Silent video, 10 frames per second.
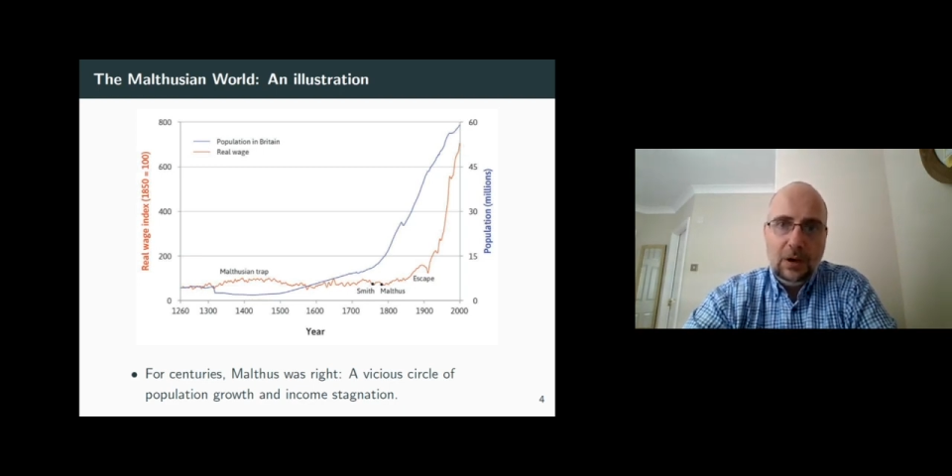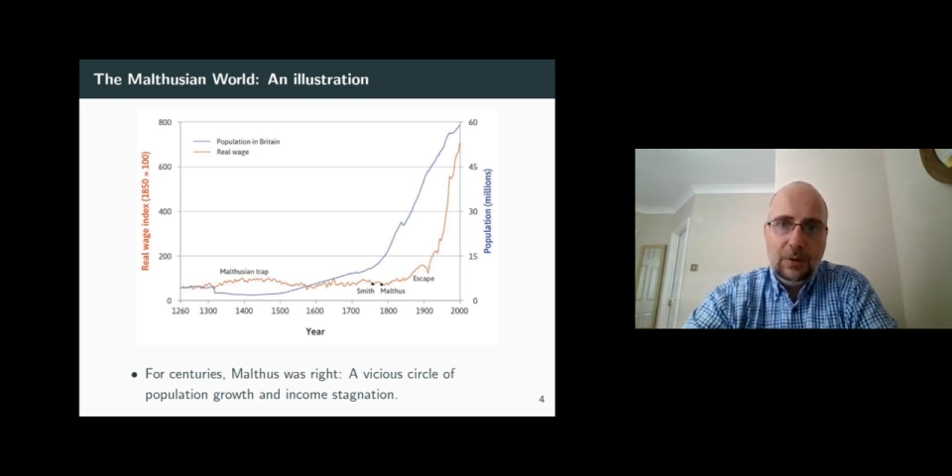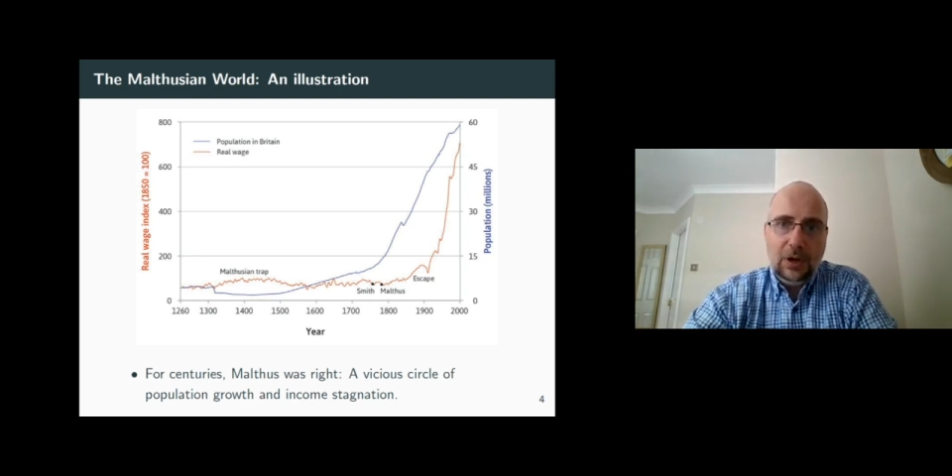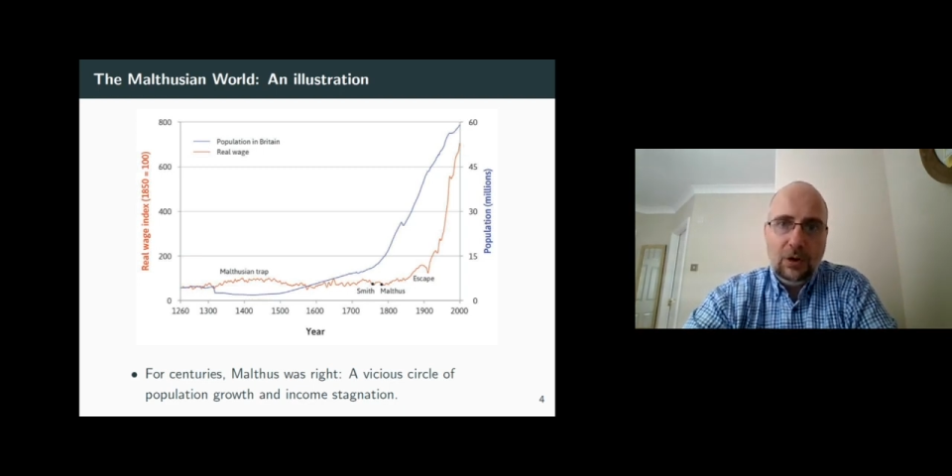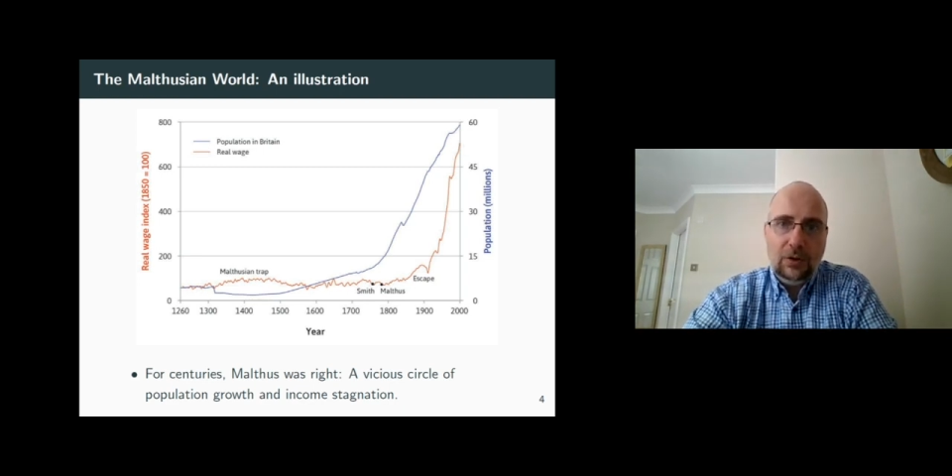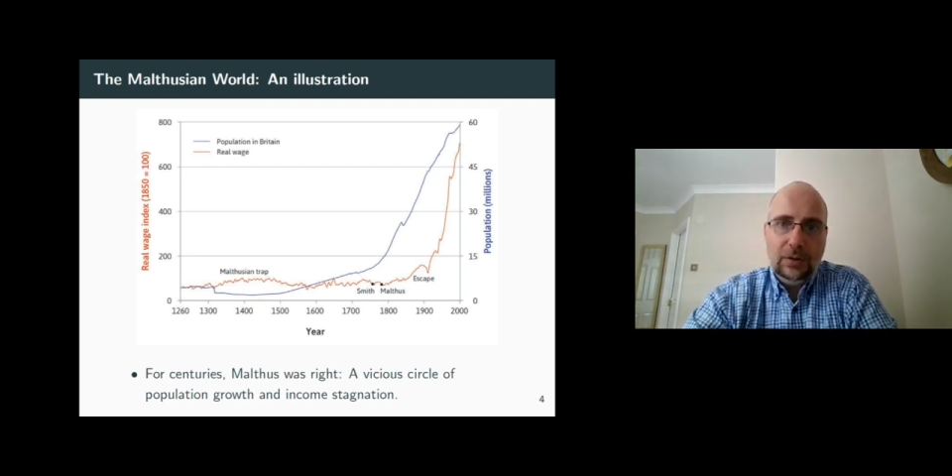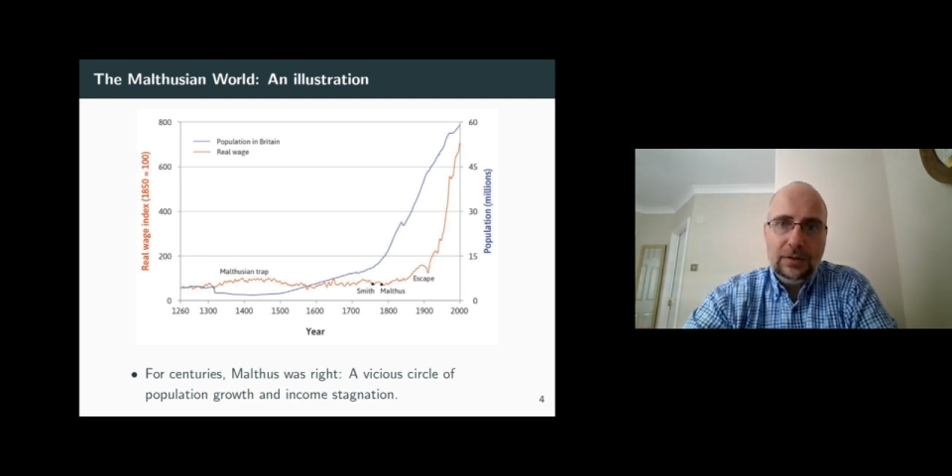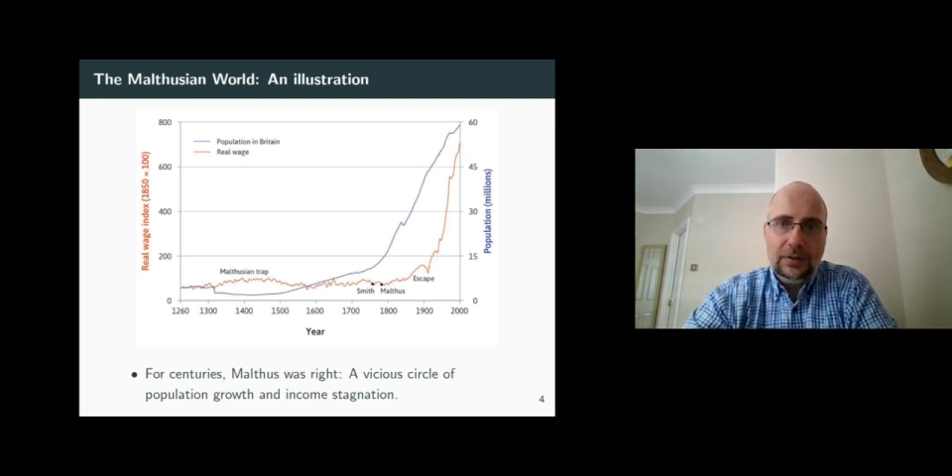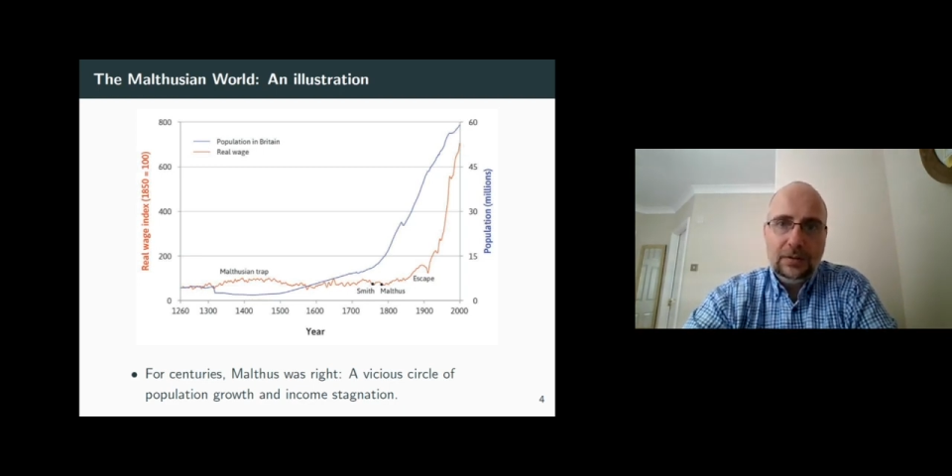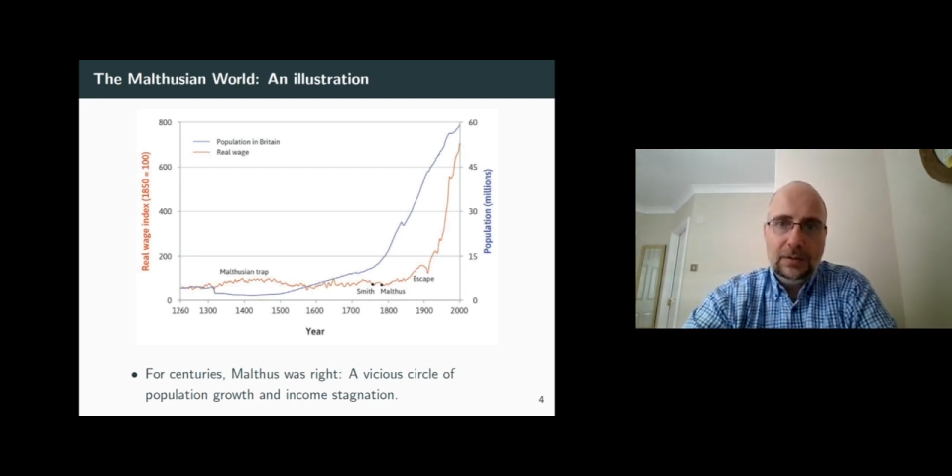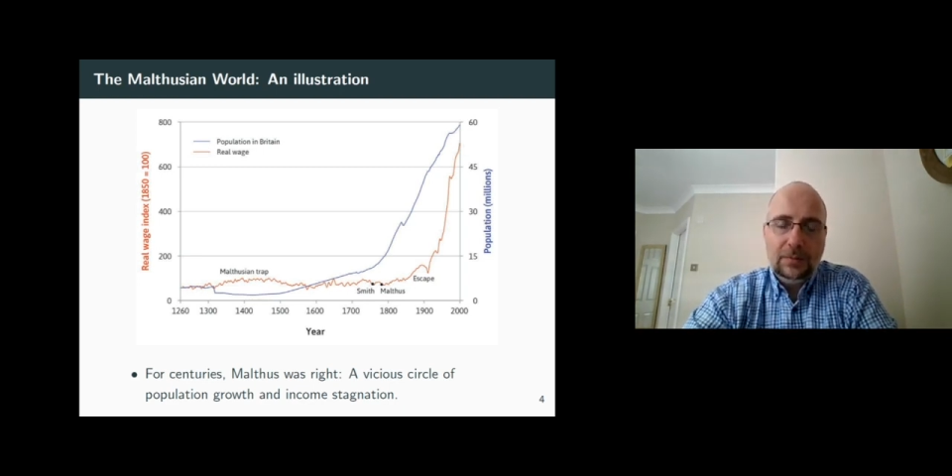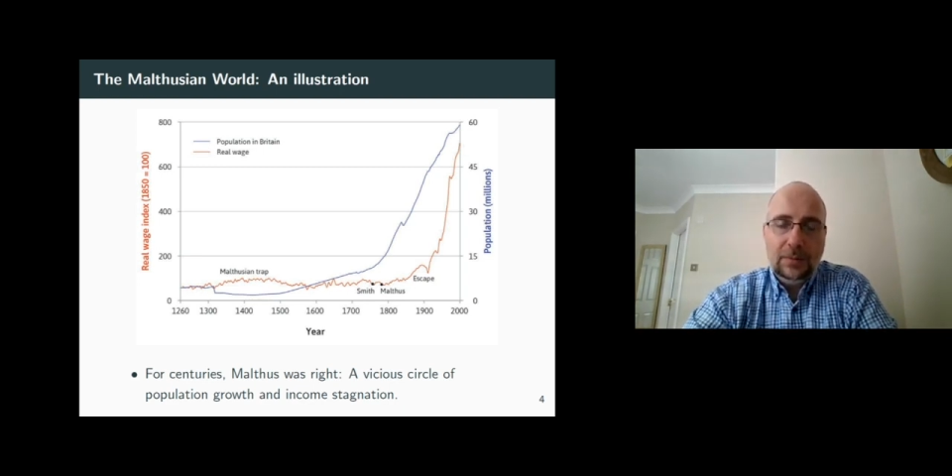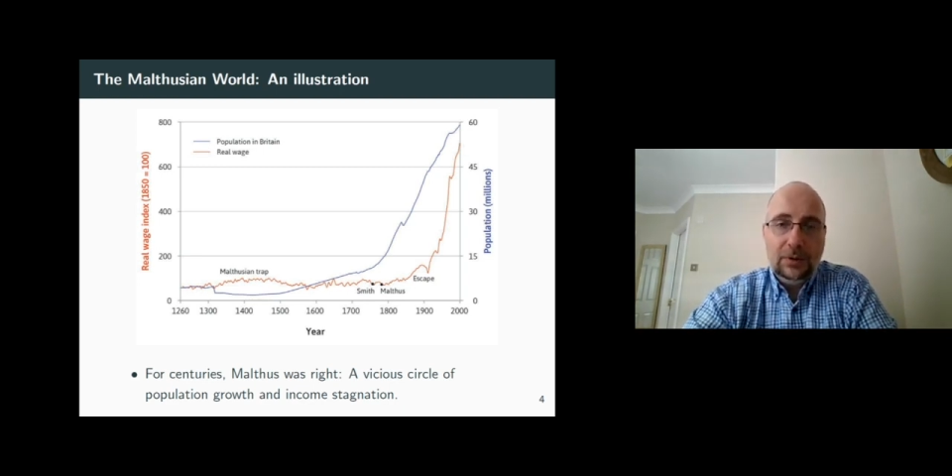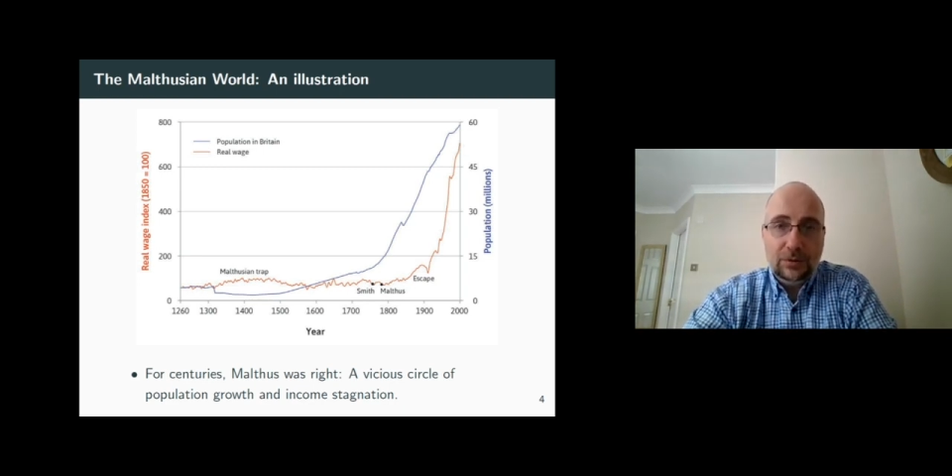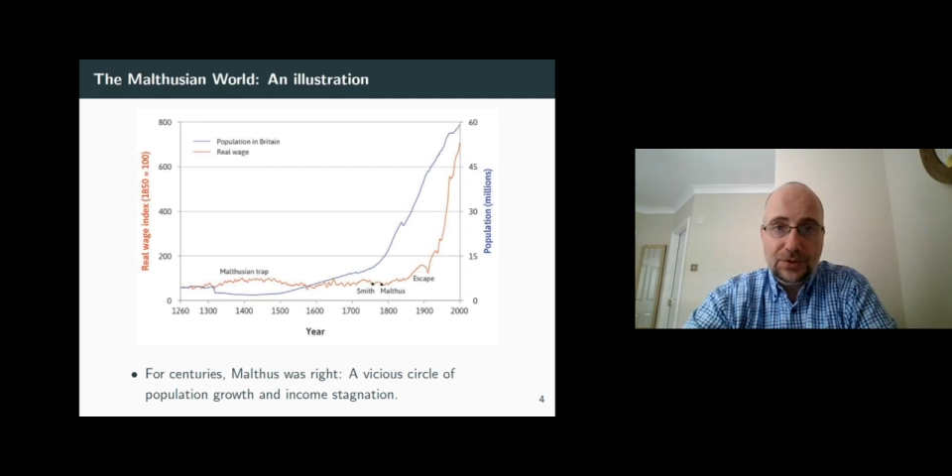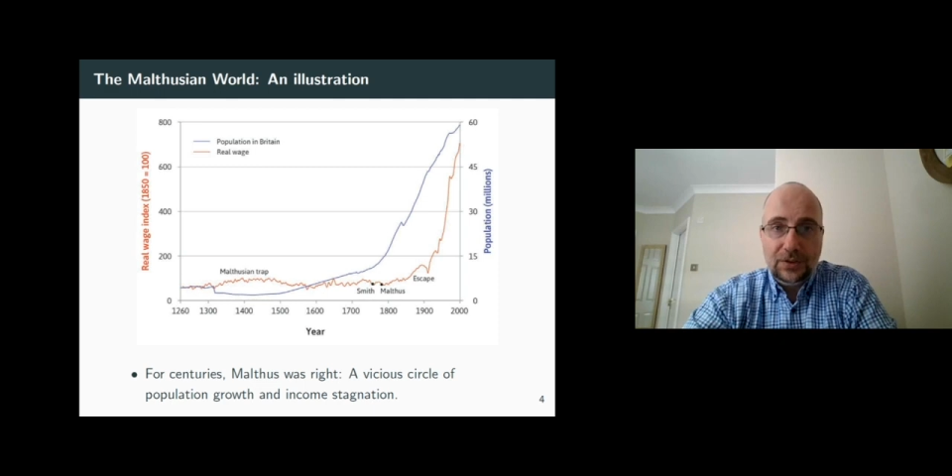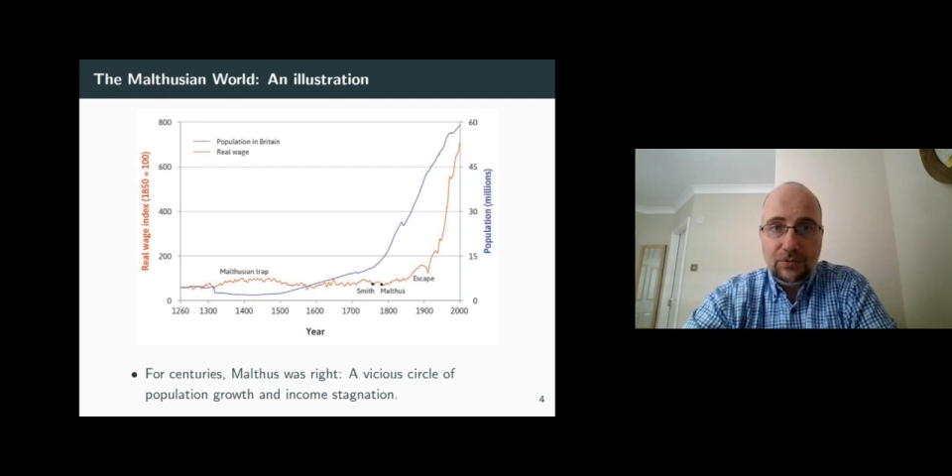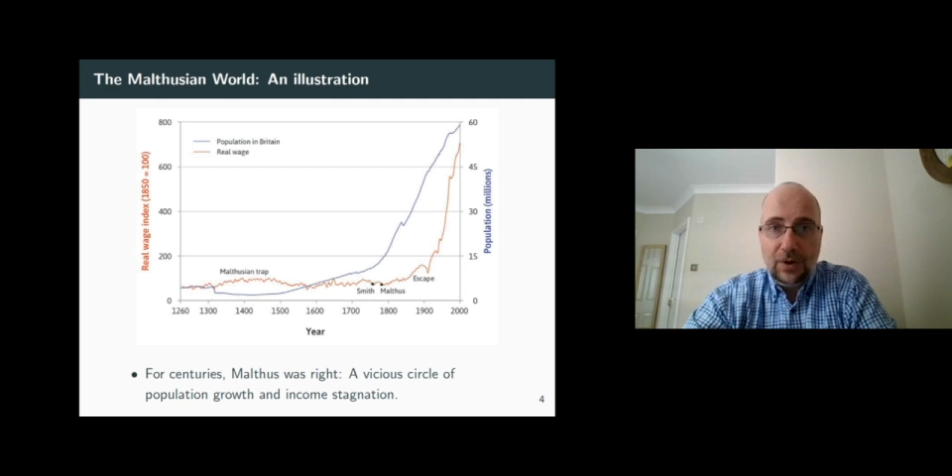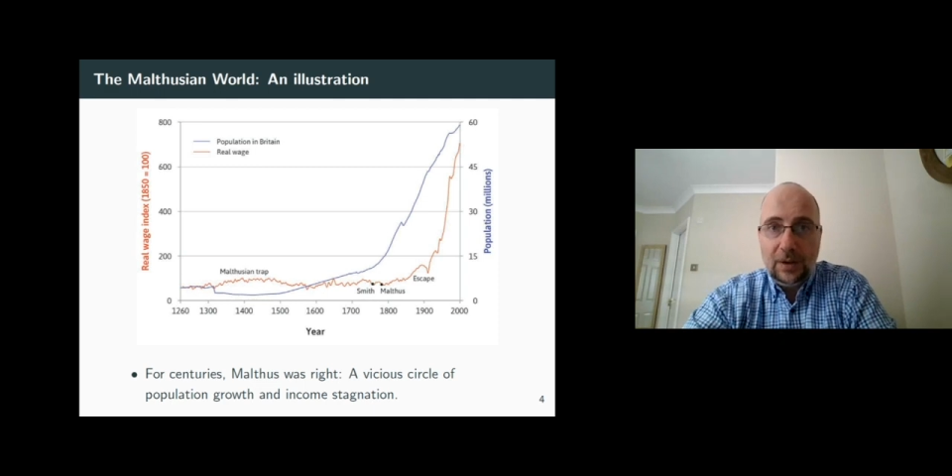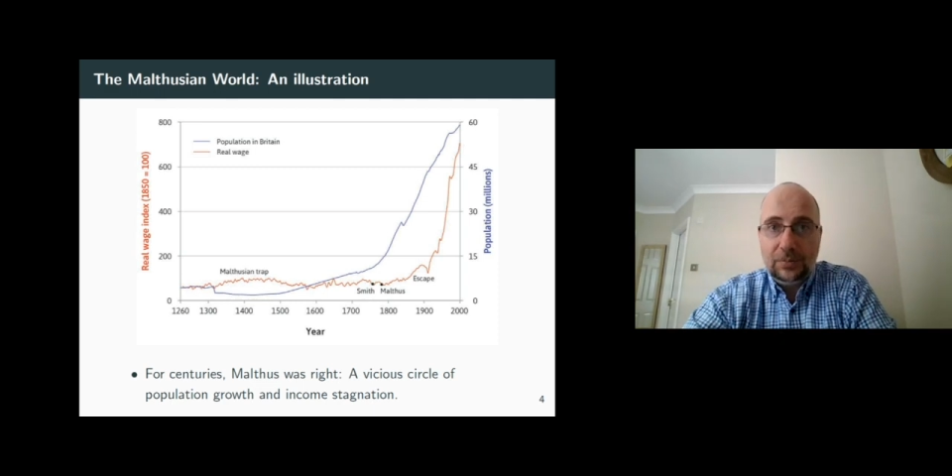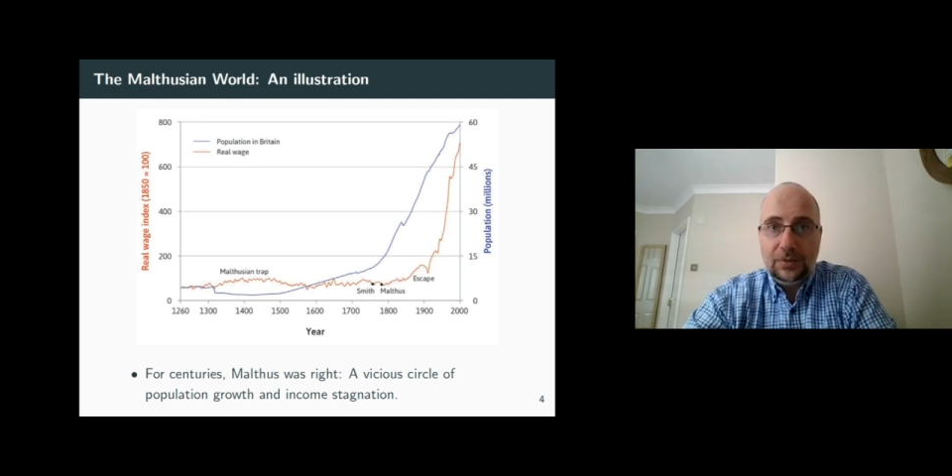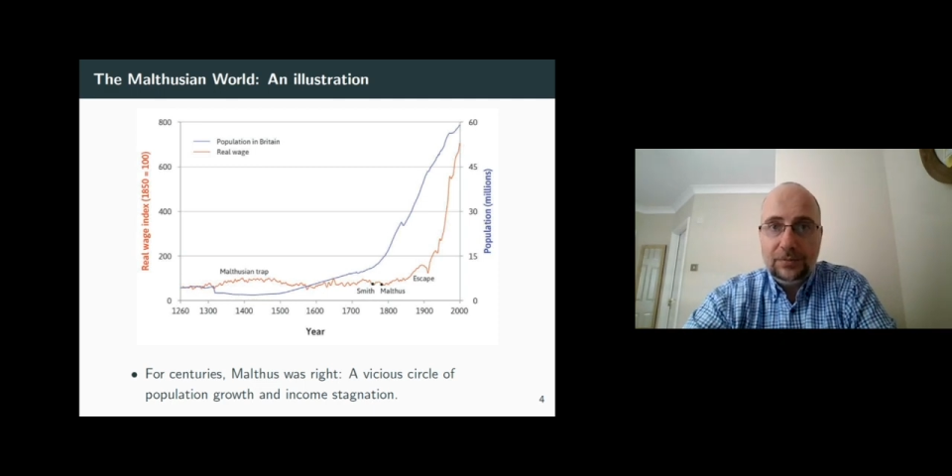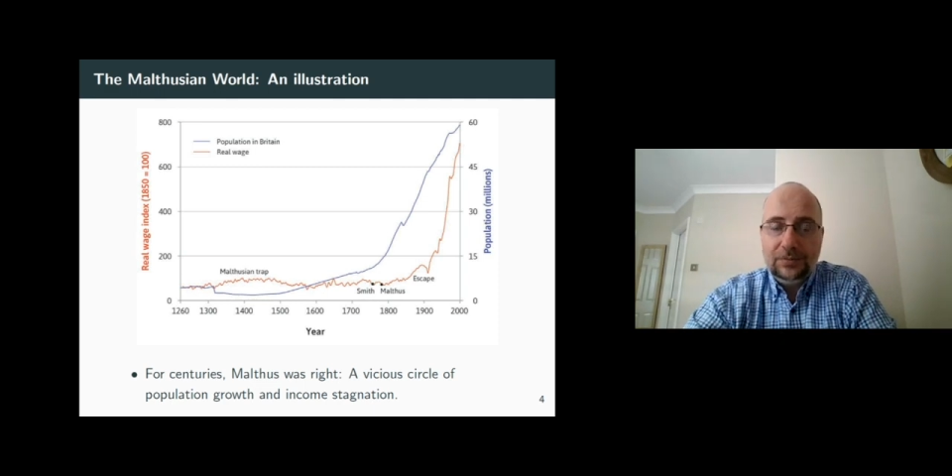We call it the Malthusian trap.